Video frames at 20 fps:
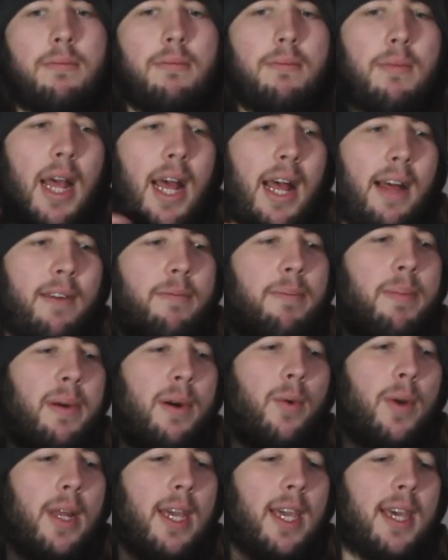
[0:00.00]
have
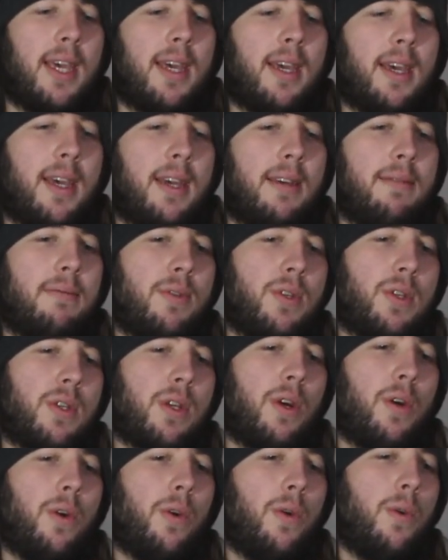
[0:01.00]
building it.
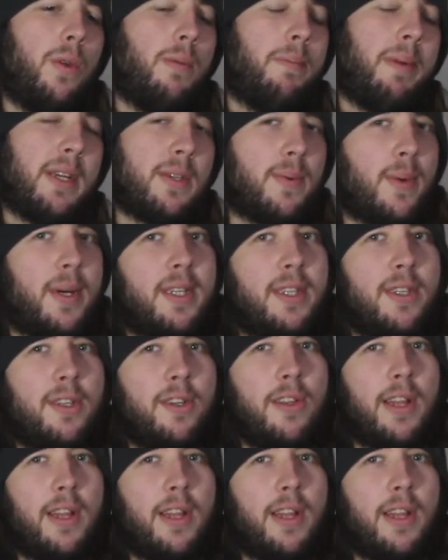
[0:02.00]
So the best way to do